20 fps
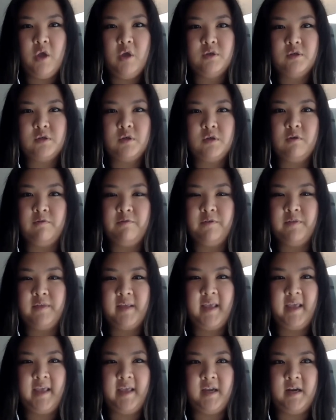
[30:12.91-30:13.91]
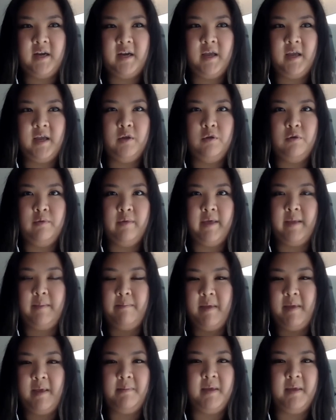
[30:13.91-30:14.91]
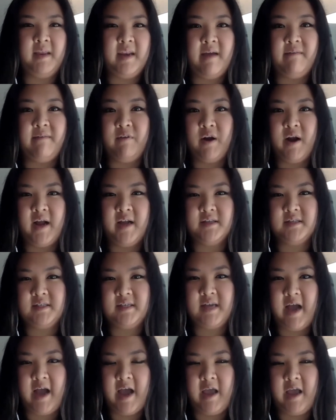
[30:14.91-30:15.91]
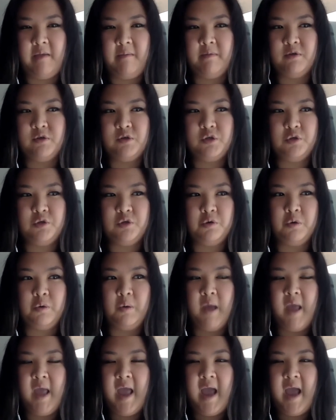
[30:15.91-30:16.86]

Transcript: So for the candidate who like maybe never has time to